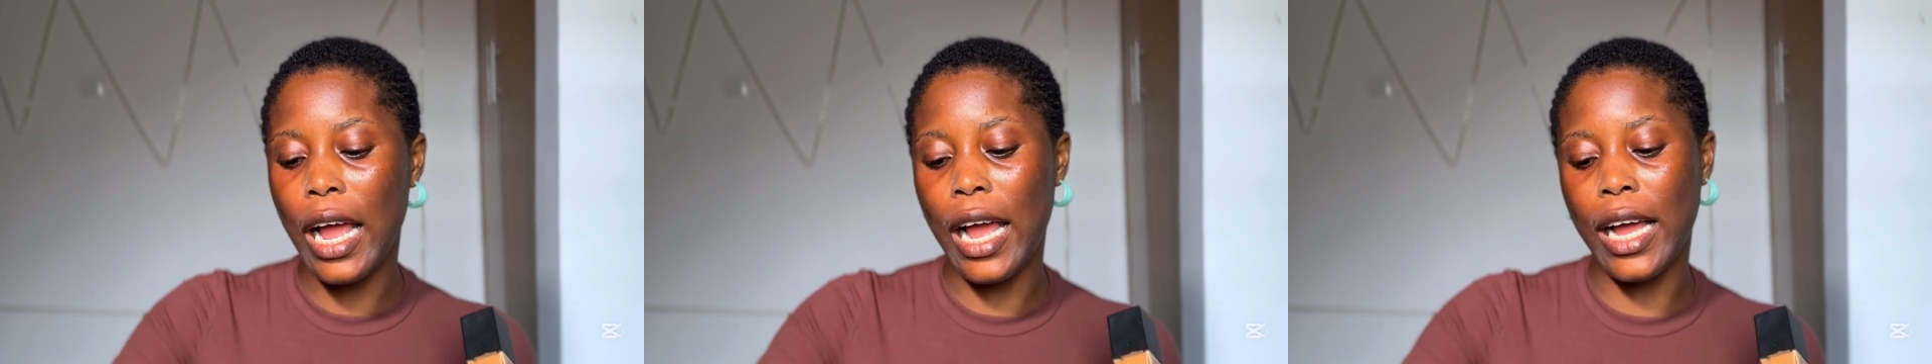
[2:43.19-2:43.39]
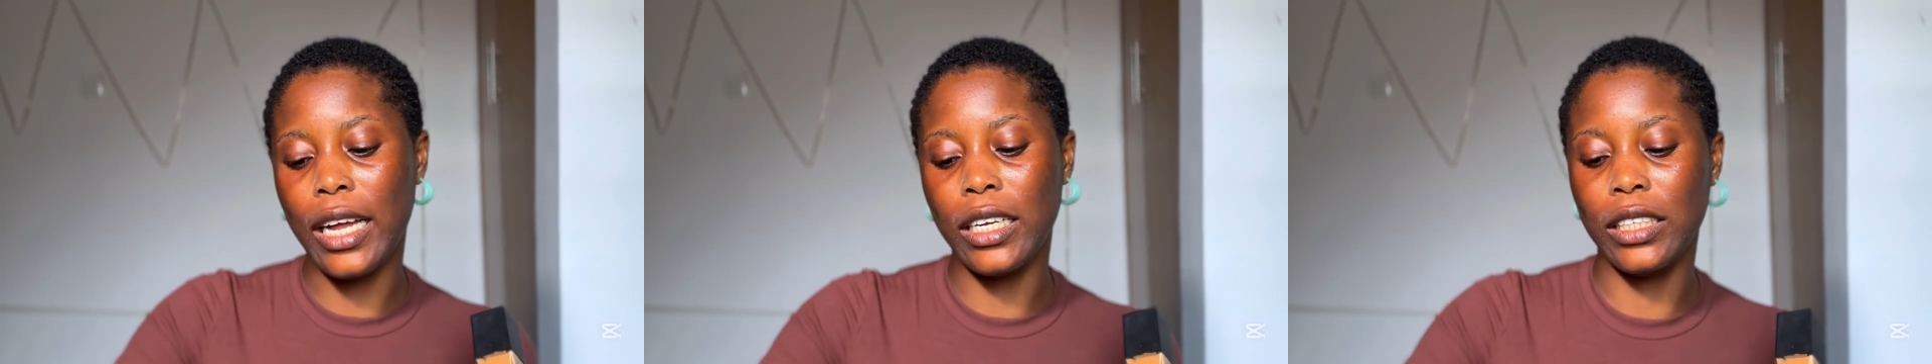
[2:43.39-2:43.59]

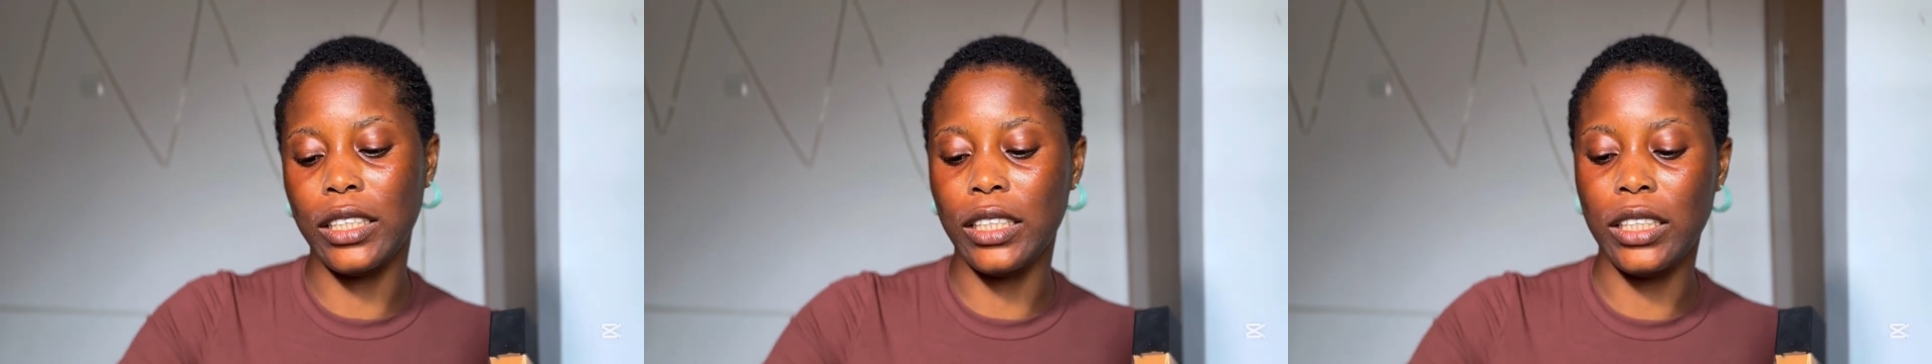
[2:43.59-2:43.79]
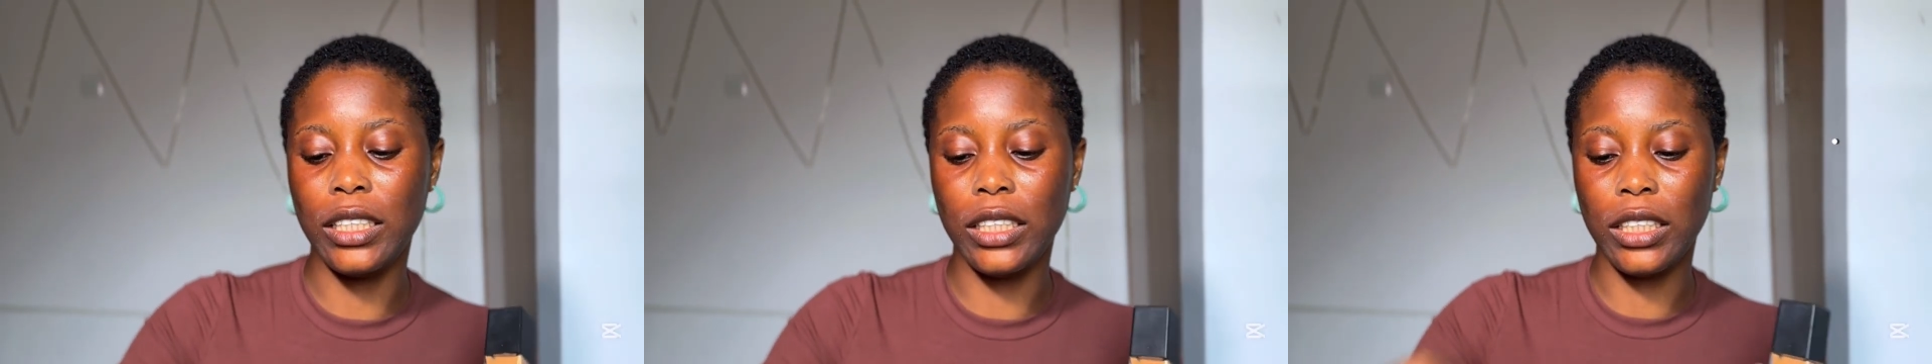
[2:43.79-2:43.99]

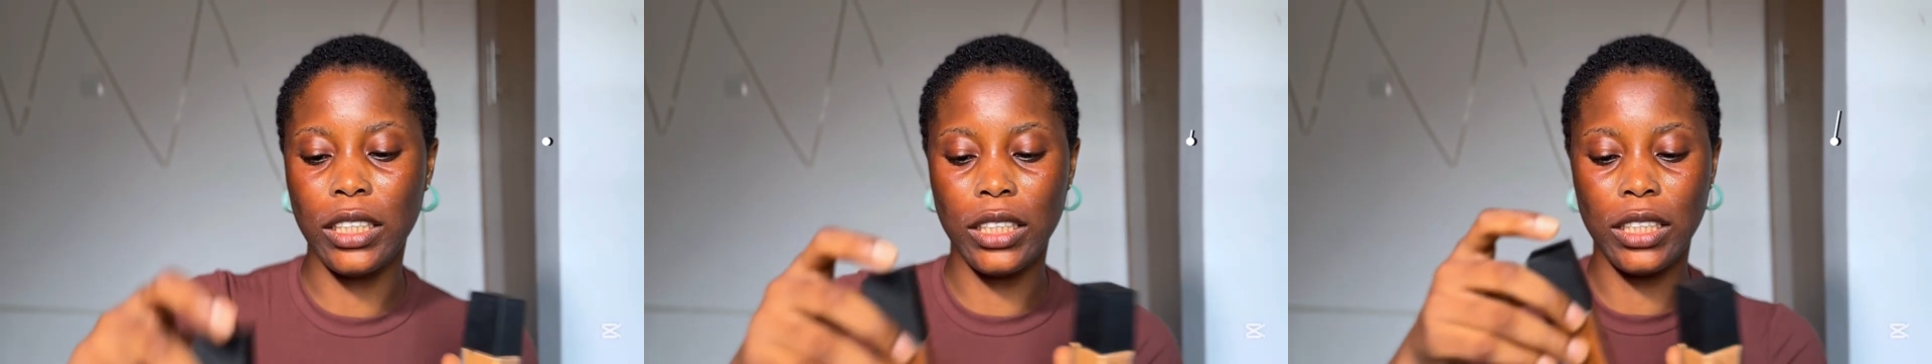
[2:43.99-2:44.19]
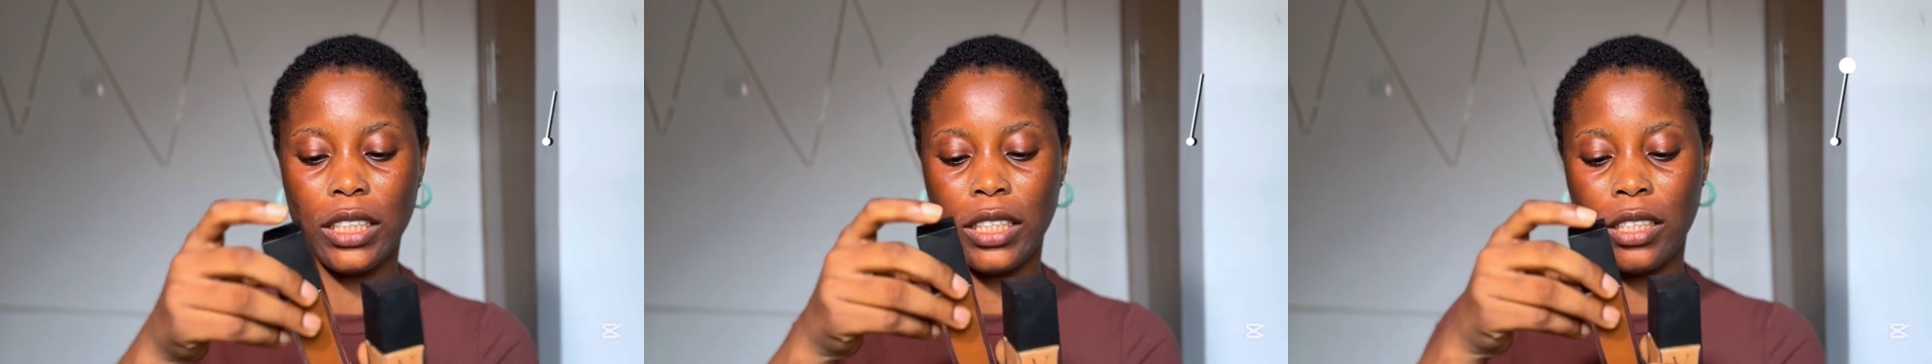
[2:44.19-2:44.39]
and
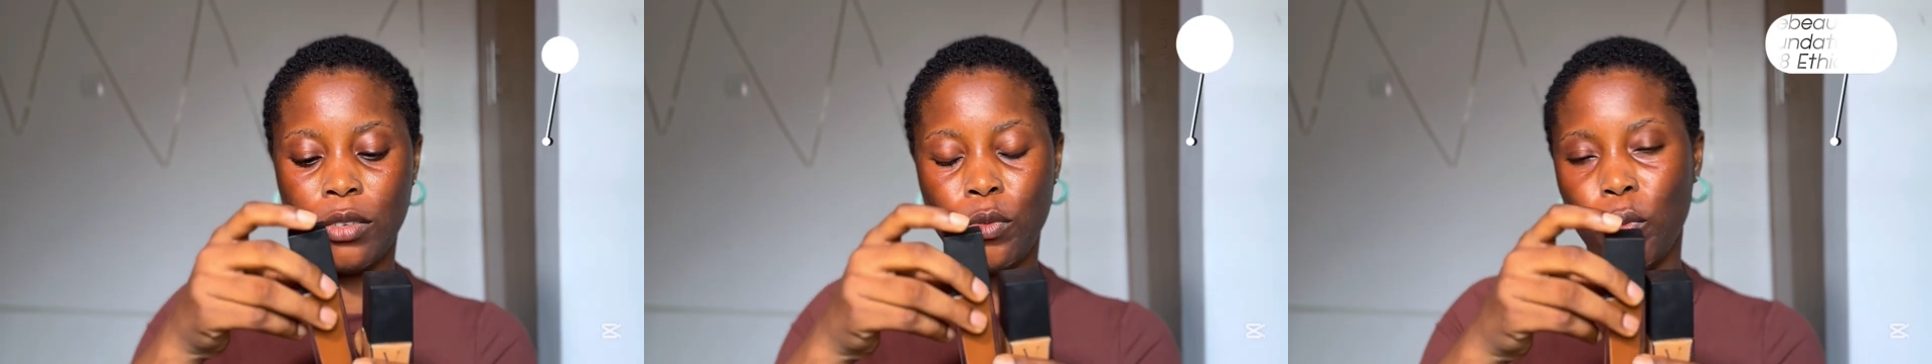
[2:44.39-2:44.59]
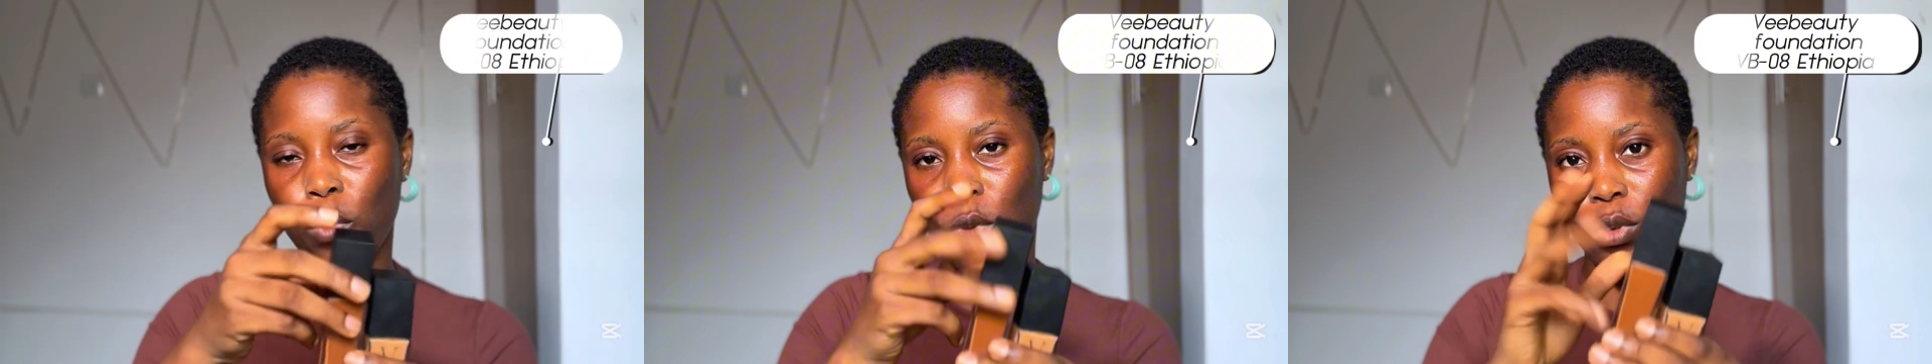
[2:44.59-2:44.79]
this
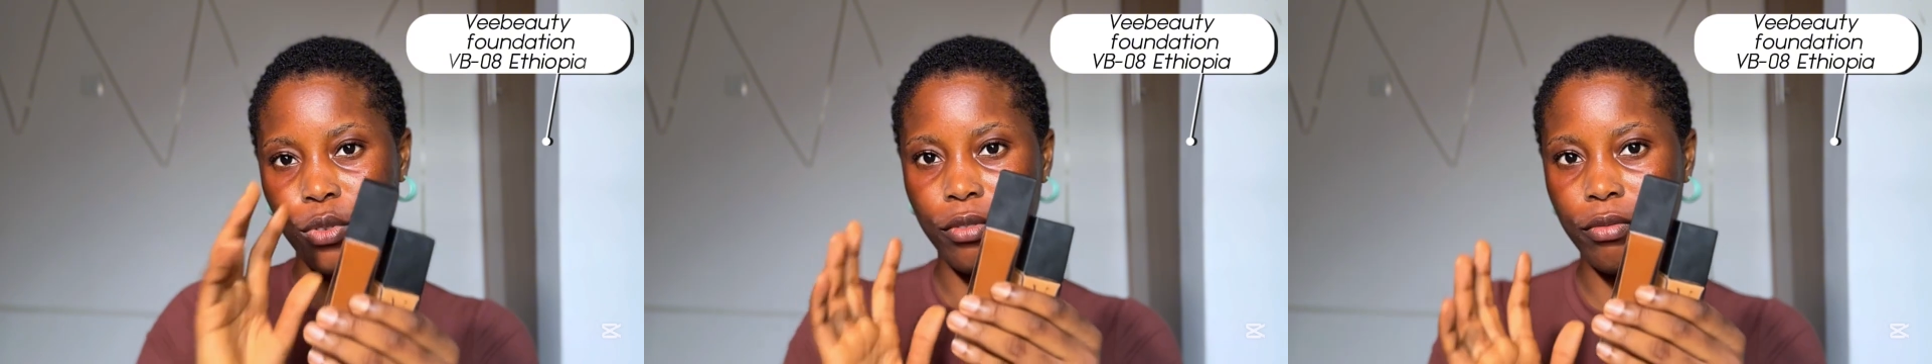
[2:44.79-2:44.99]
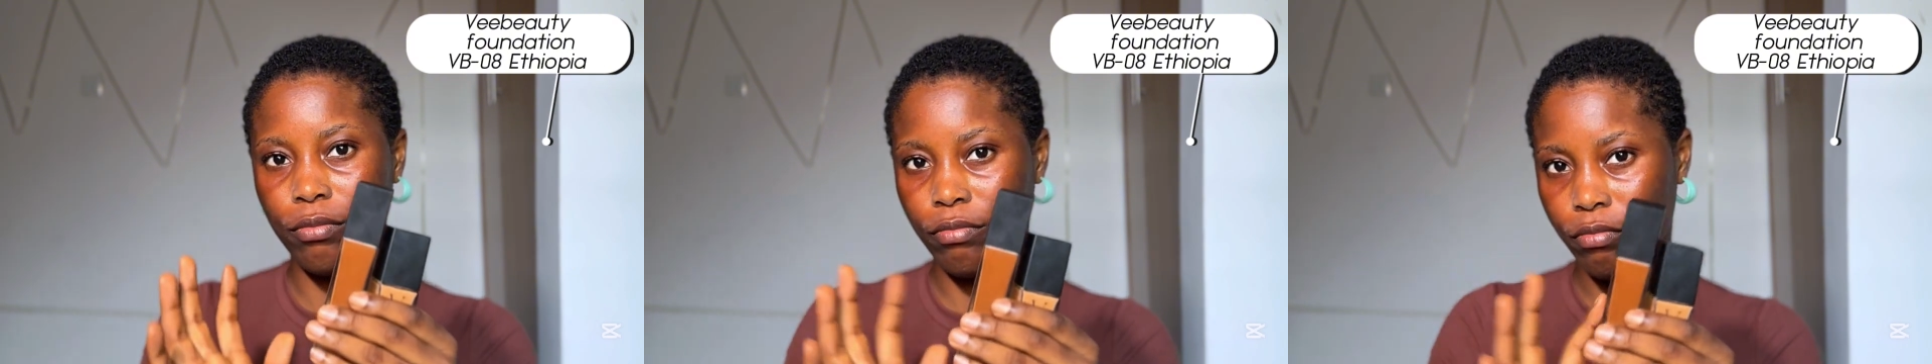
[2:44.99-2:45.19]

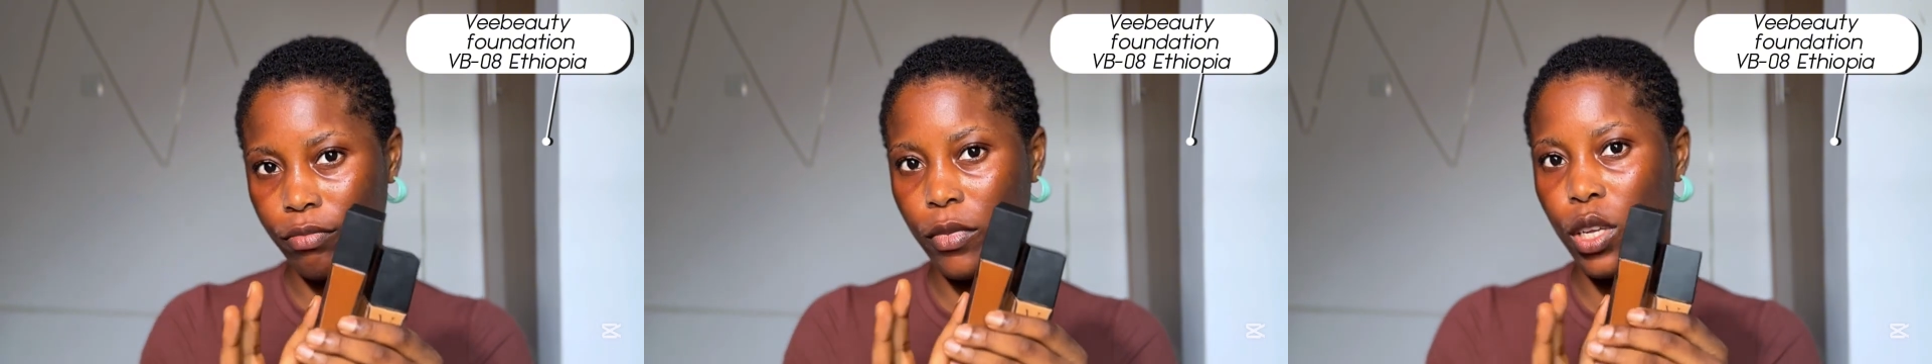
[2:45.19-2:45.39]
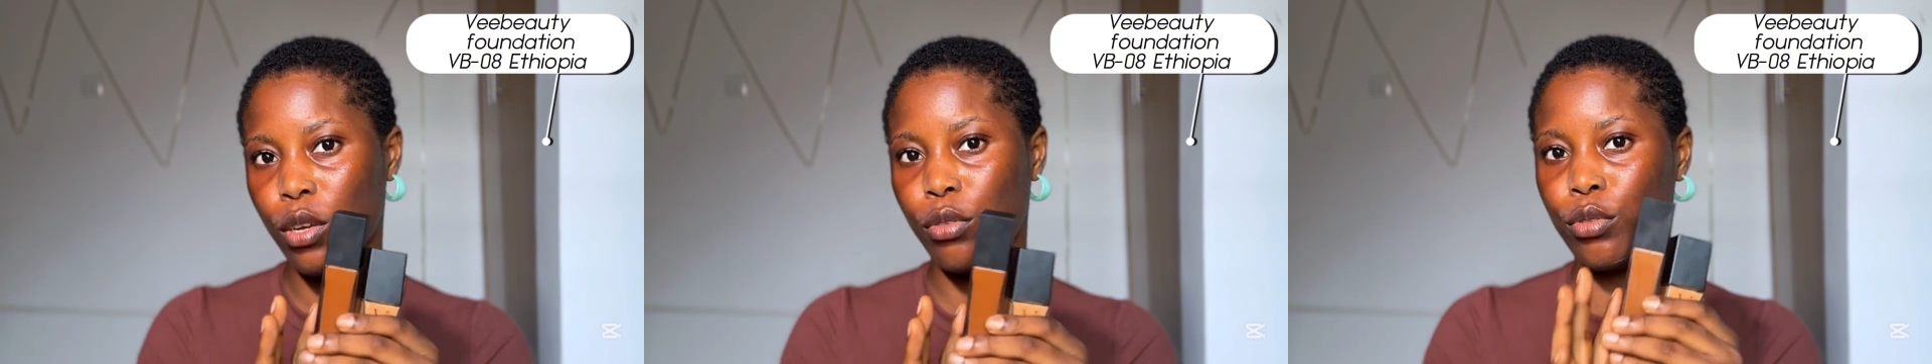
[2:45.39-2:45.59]
one
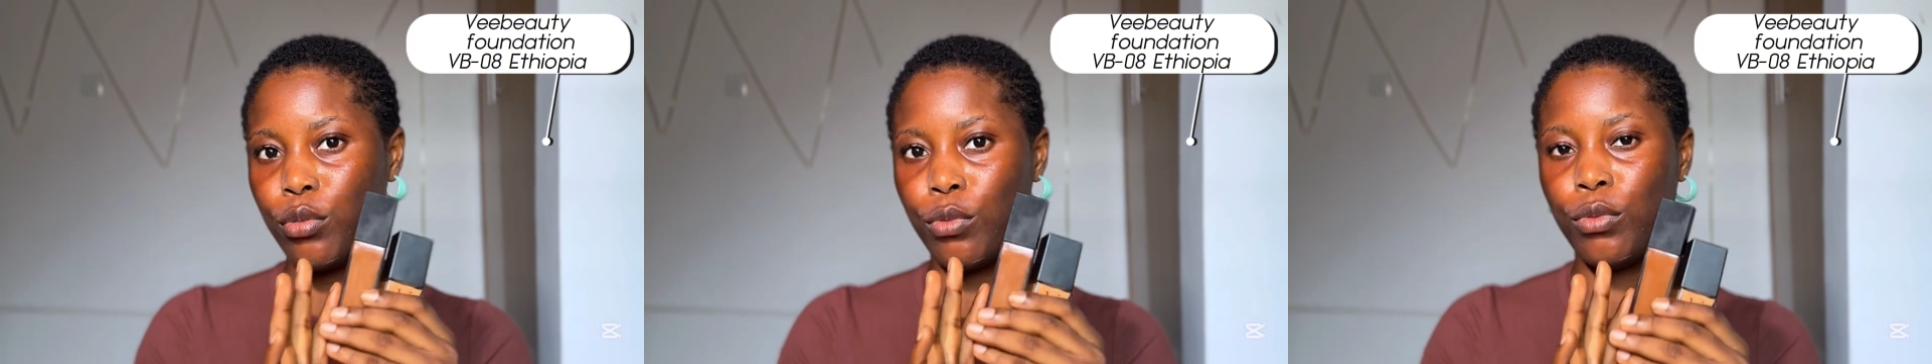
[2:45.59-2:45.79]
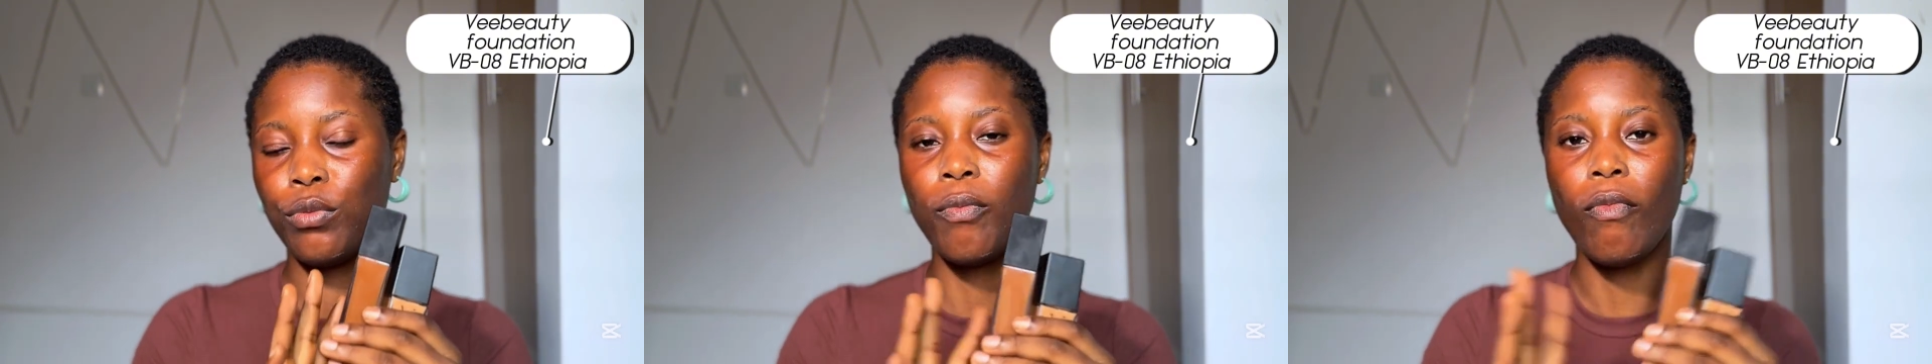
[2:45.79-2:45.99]

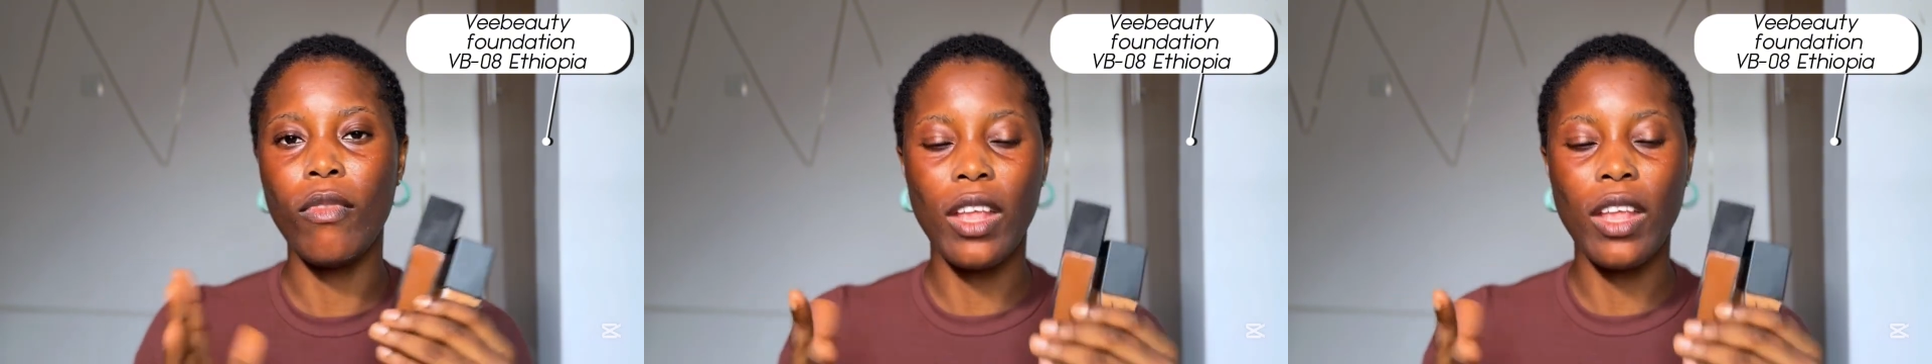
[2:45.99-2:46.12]
also.